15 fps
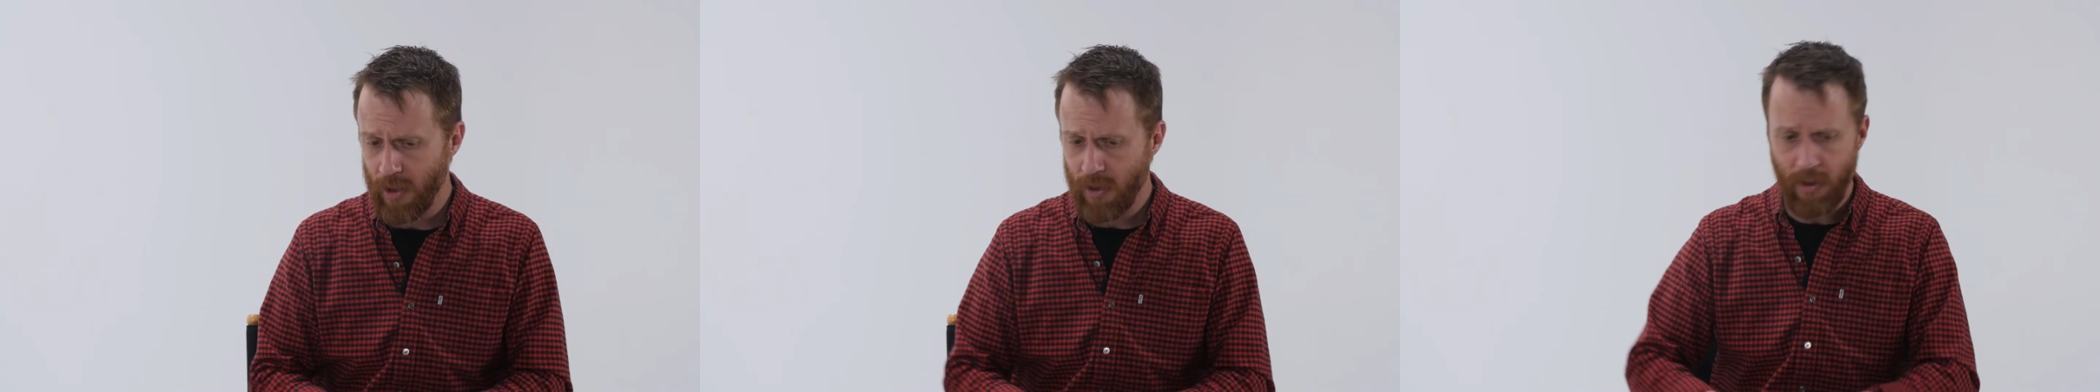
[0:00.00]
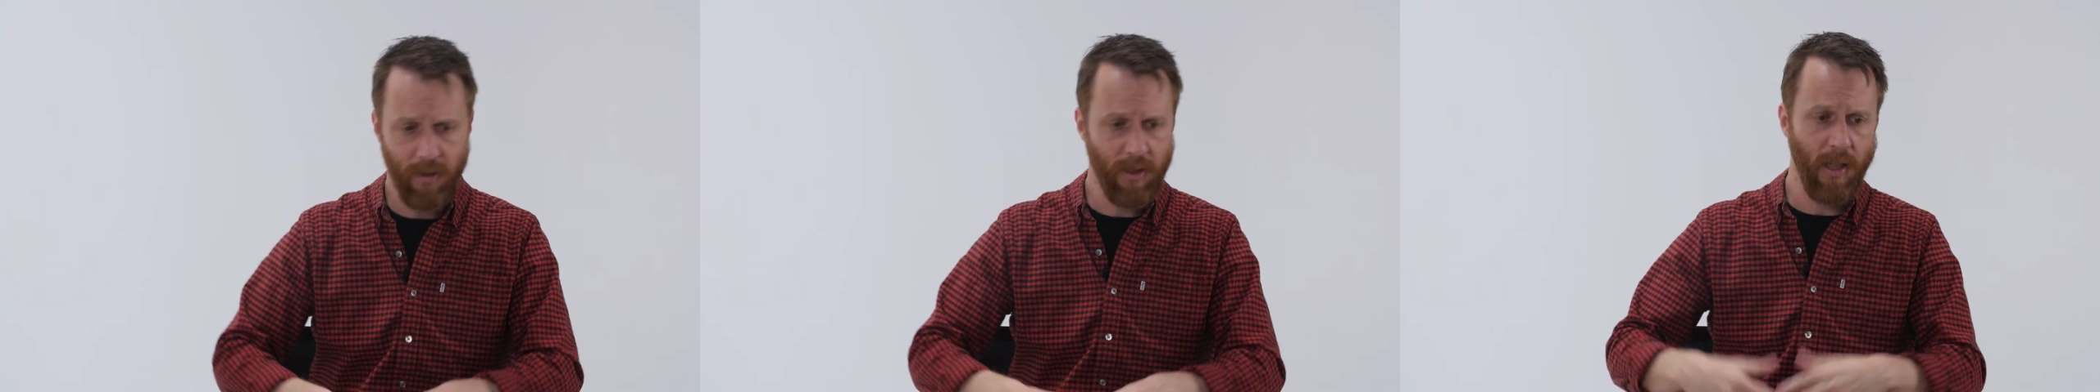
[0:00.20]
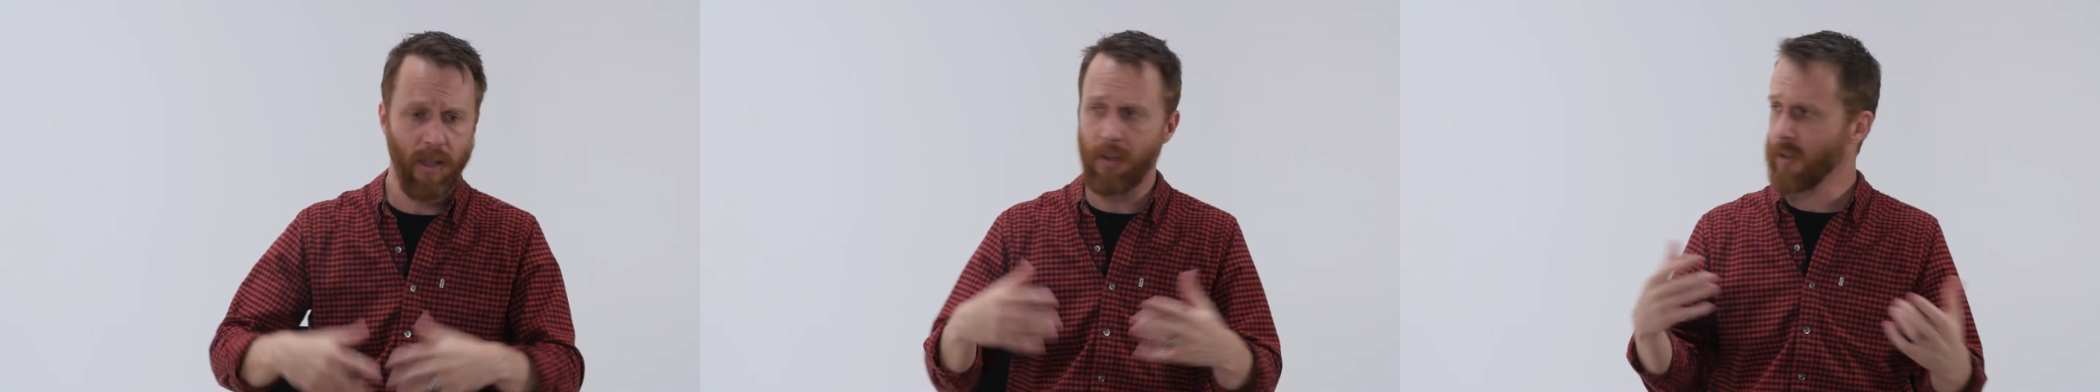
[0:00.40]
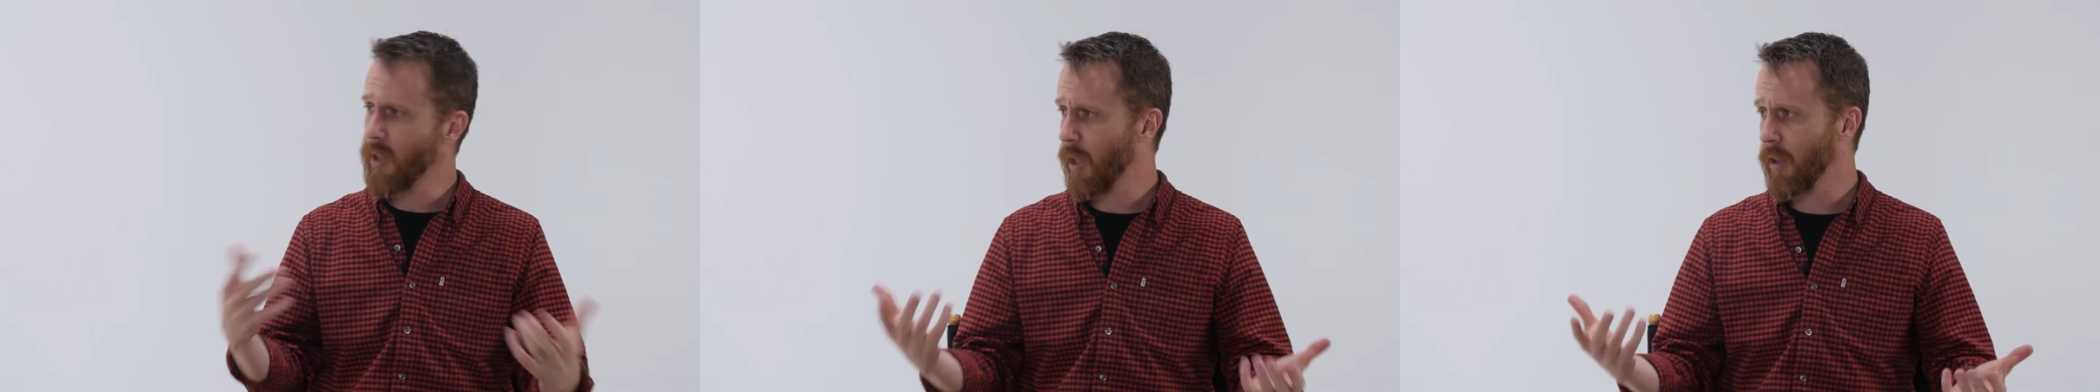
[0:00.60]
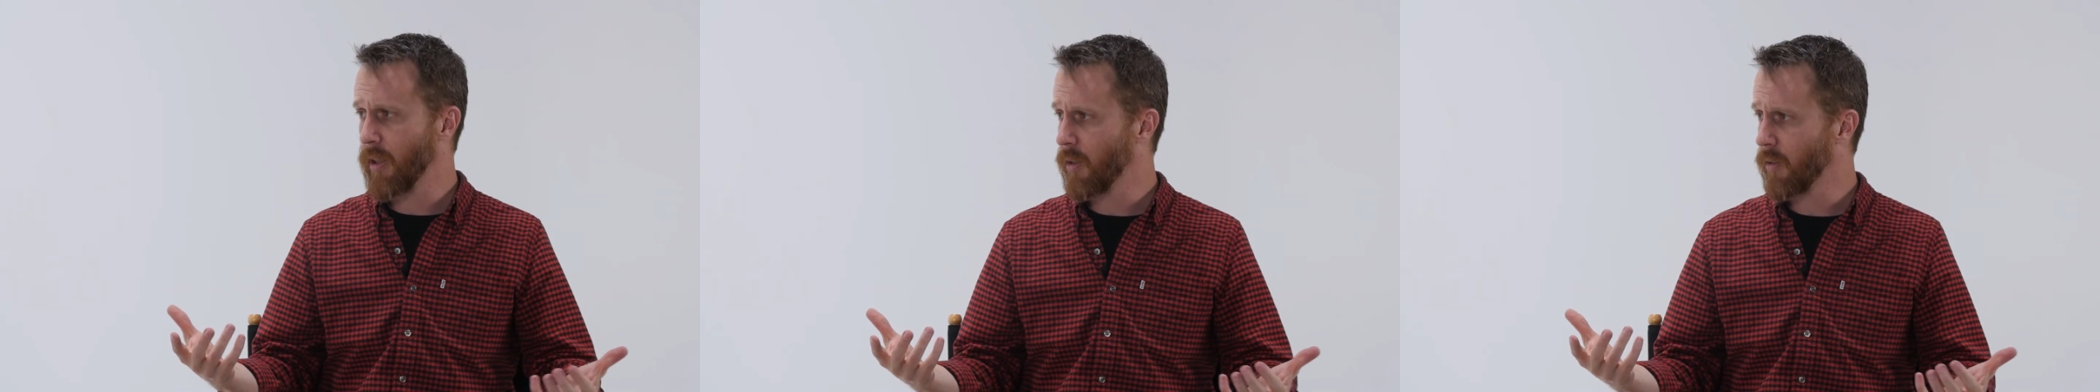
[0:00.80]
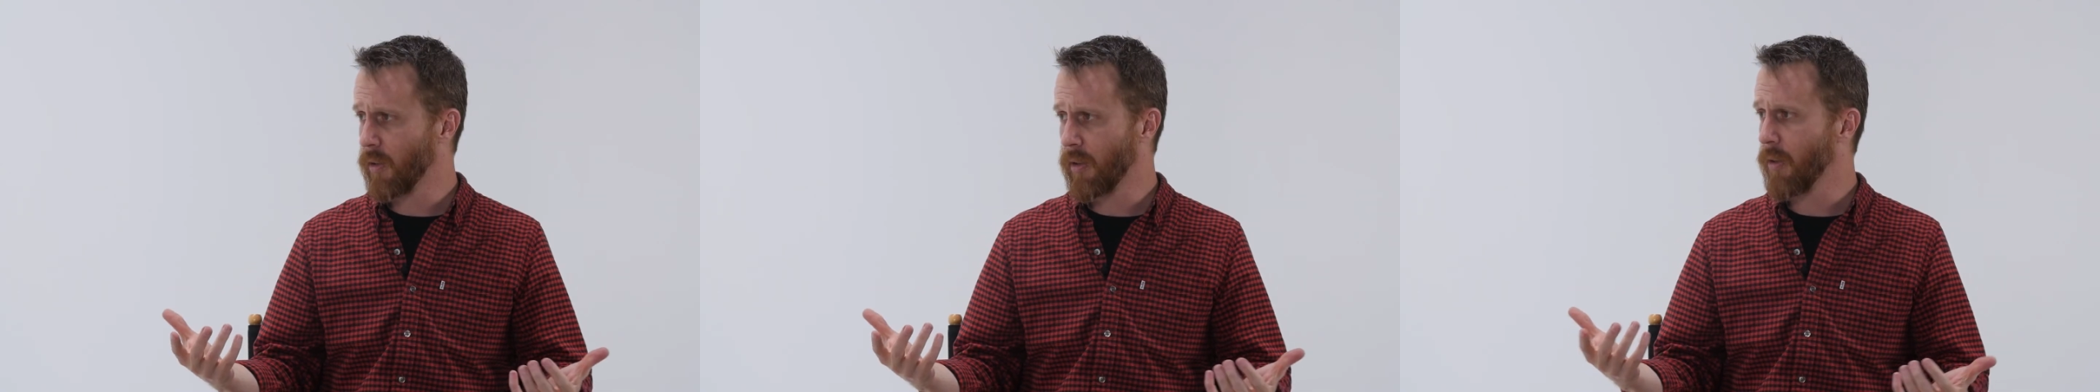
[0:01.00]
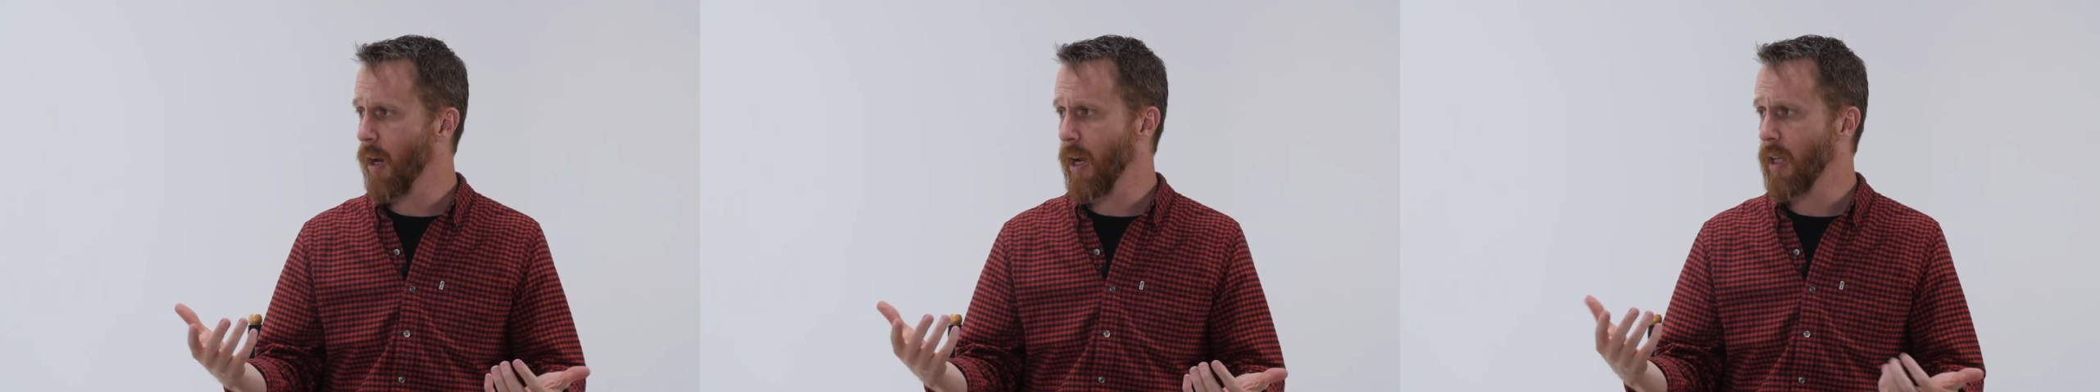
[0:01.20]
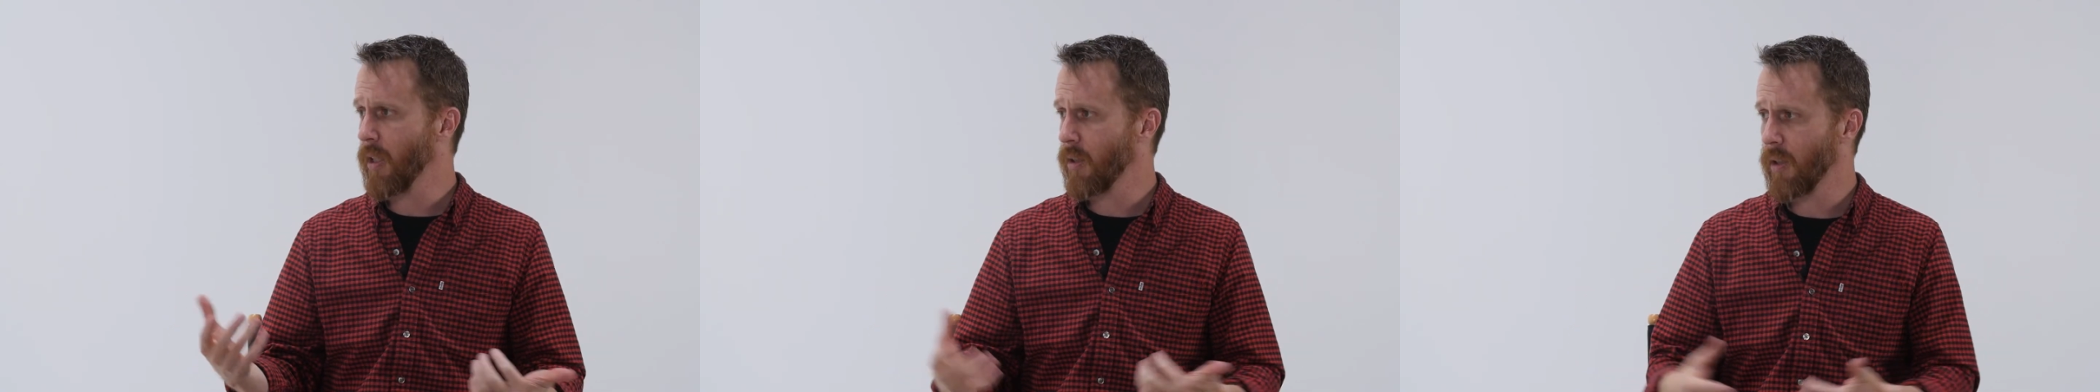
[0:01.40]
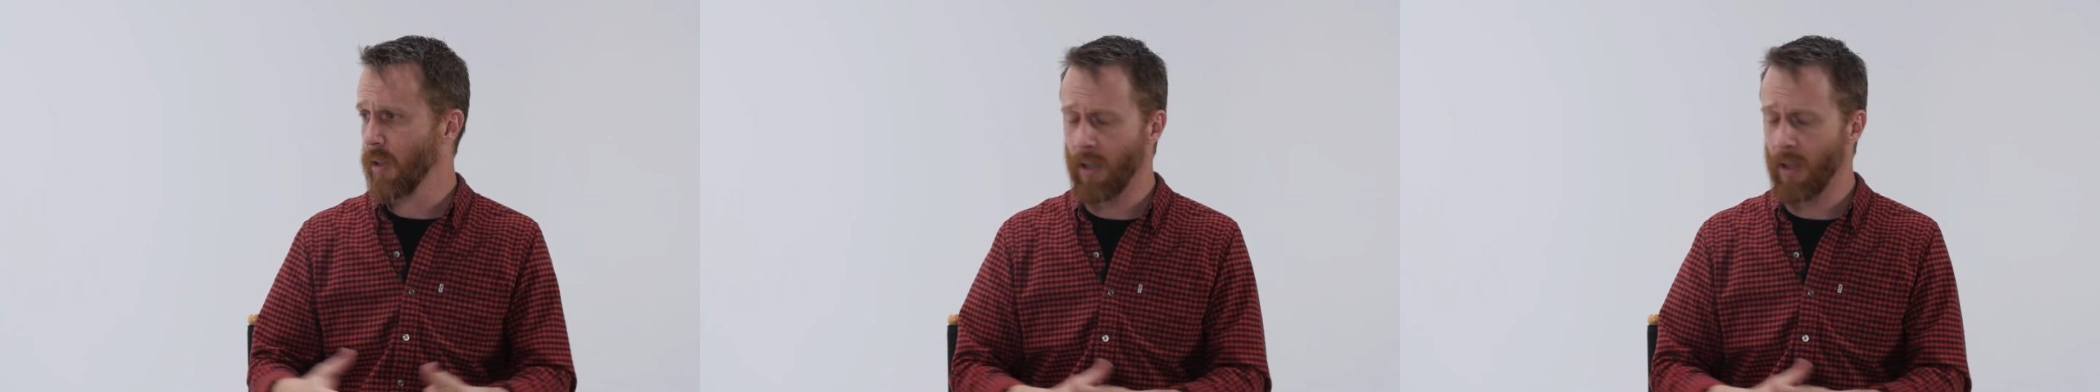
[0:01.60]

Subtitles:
She said it sounded great.